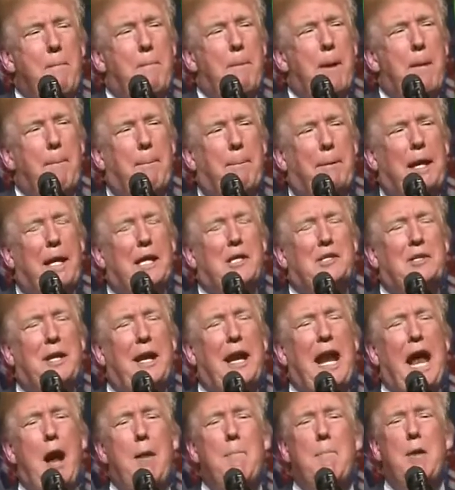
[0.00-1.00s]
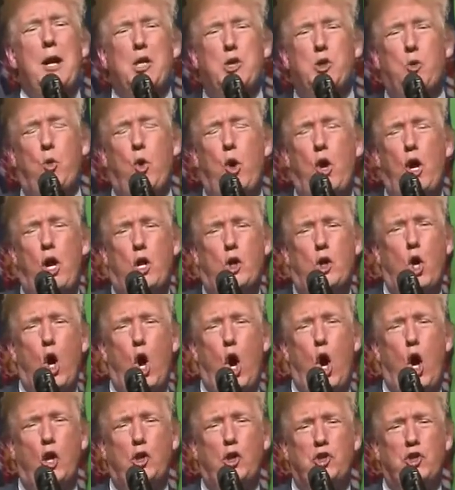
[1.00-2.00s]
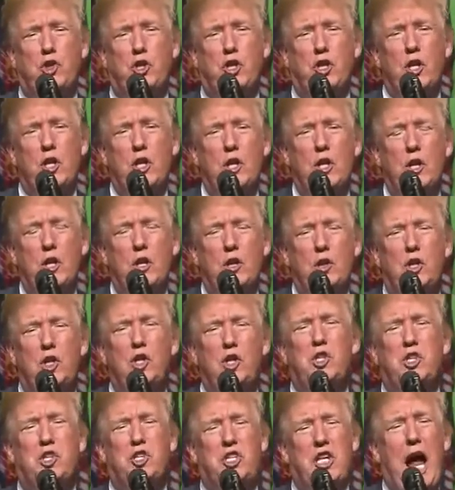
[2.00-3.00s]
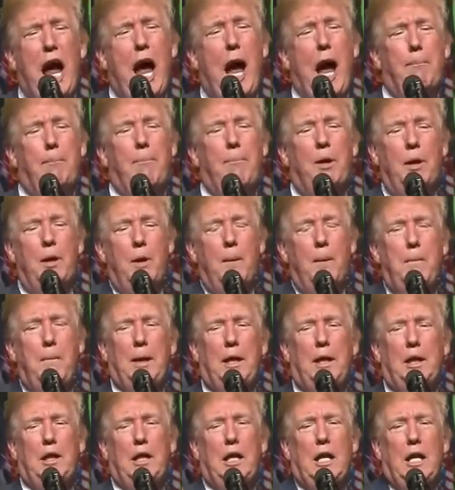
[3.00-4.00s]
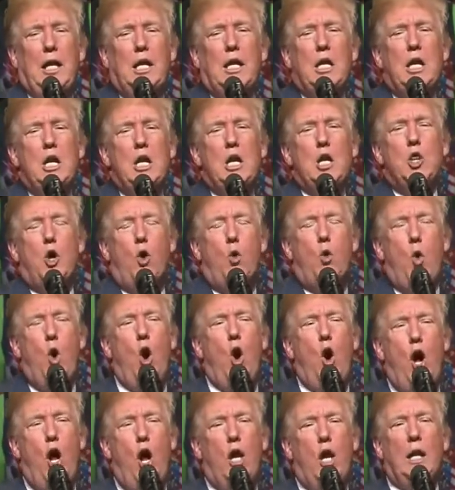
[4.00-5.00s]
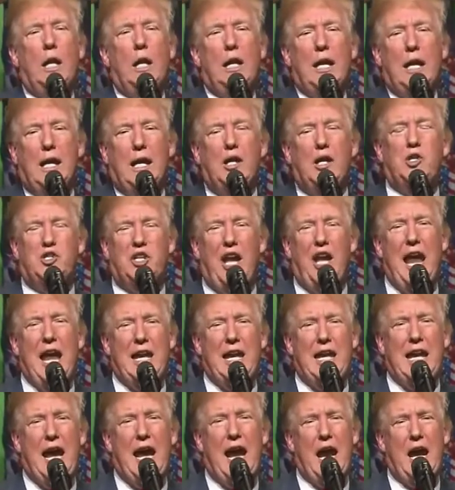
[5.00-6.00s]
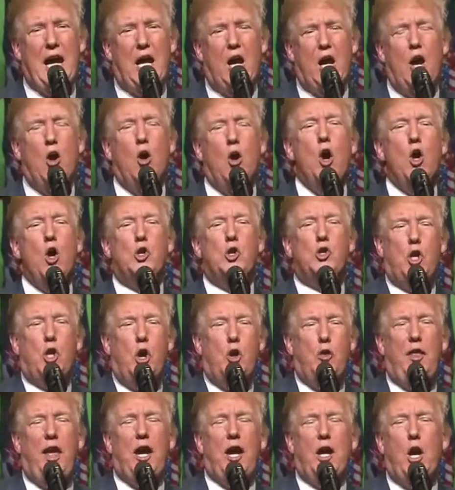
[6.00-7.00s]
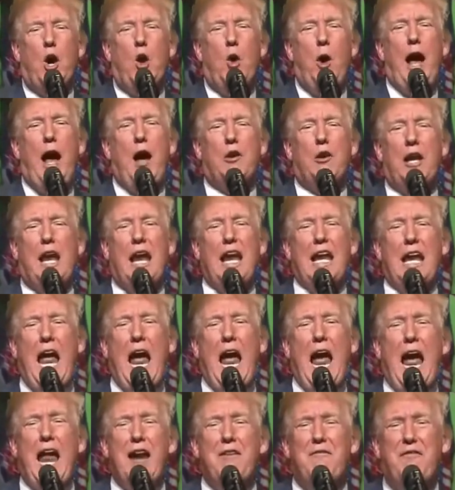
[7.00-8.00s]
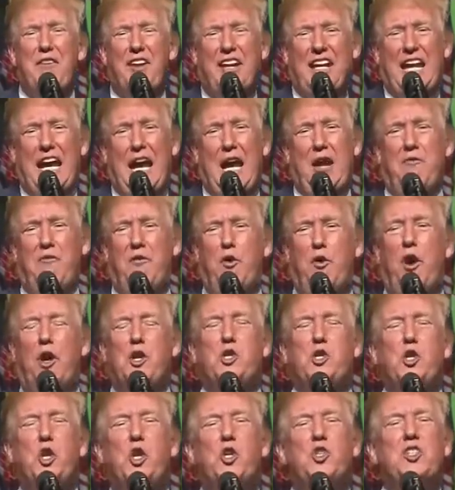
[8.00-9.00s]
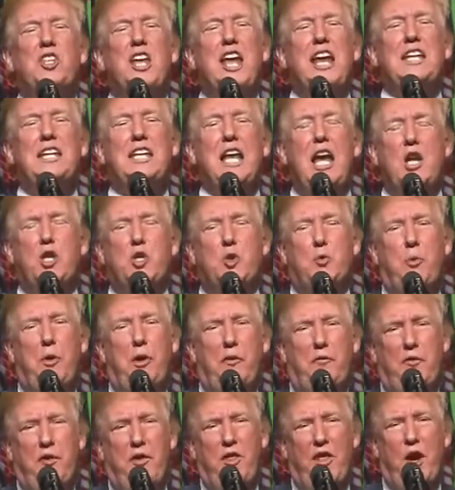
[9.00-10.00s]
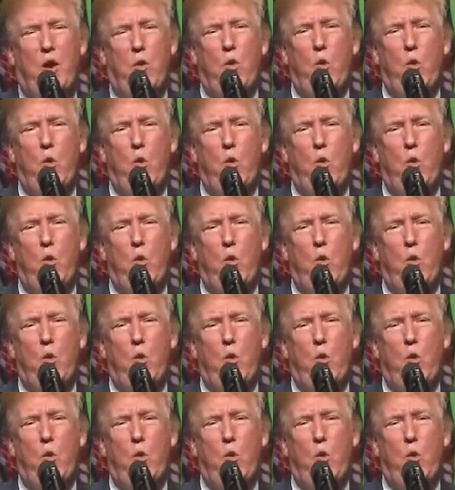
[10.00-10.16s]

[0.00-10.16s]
people. I said, how much would it cost to stop building the wall in San Diego so they go out and advocate for us because they're desperate for their